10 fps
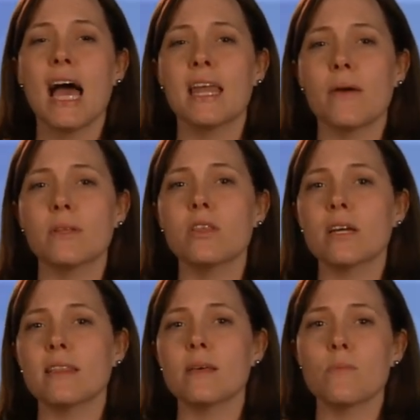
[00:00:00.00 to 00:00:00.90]
and I would
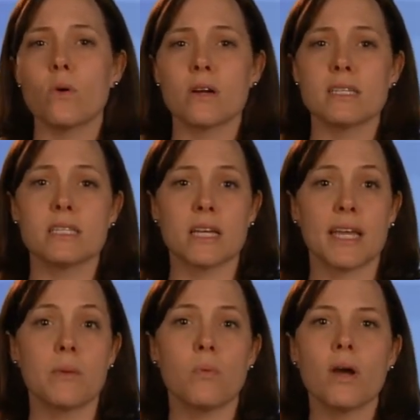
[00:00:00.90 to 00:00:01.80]
look at them more as
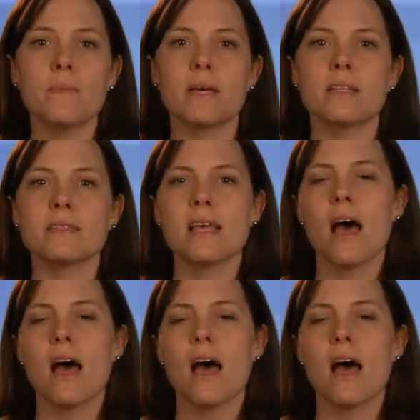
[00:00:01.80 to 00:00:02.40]
study appointments.